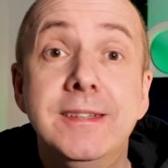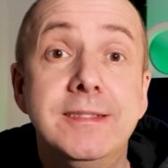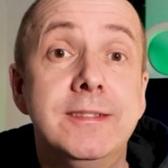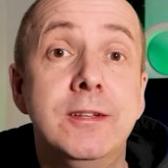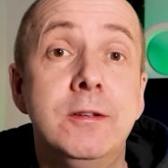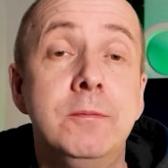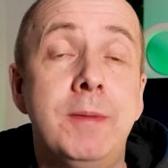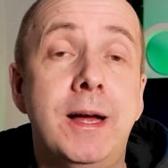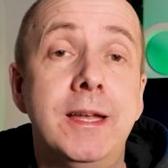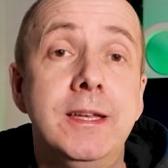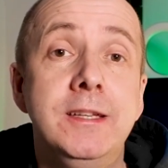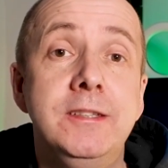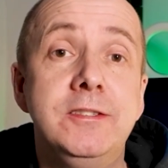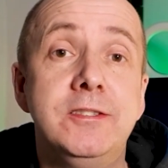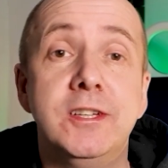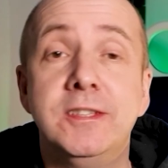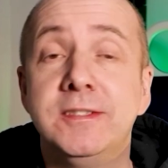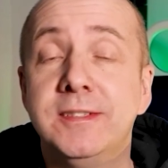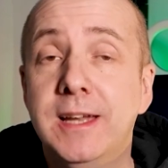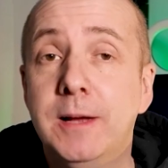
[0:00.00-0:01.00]
still managed
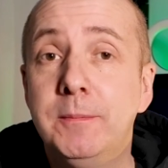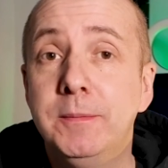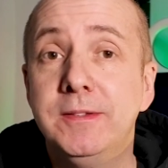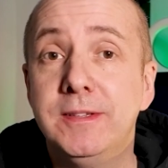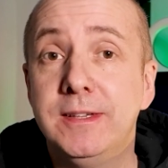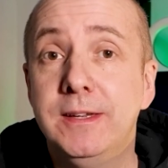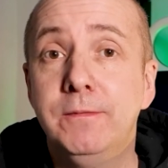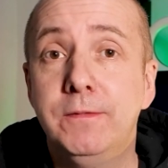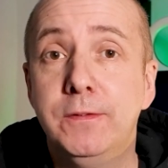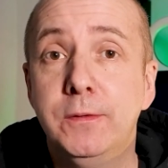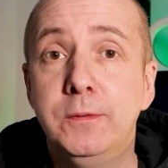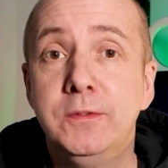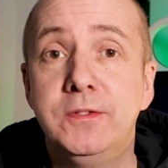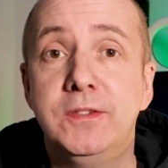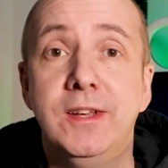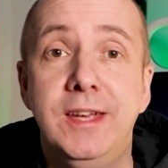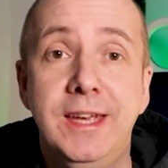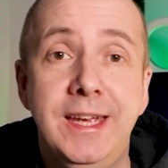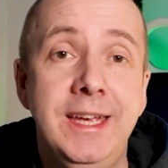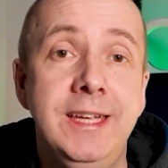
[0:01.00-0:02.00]
as an Amazon
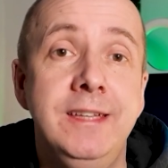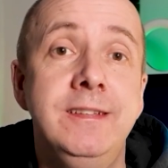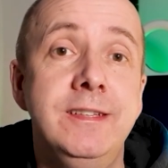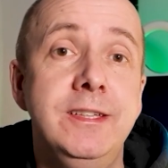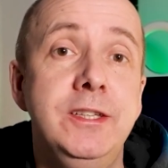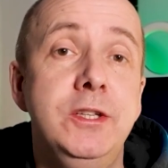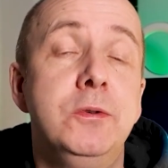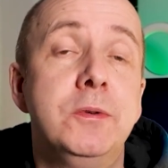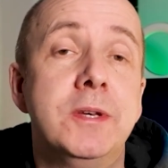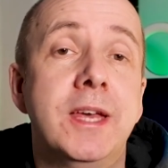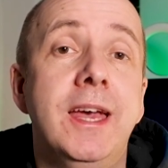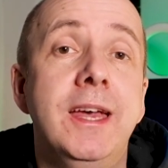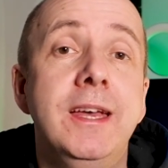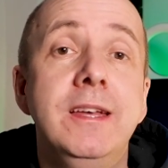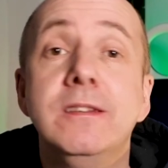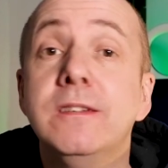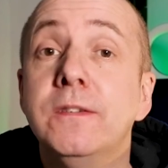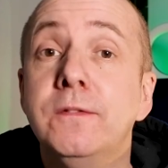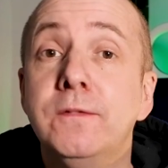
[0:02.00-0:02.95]
influencer in the UK to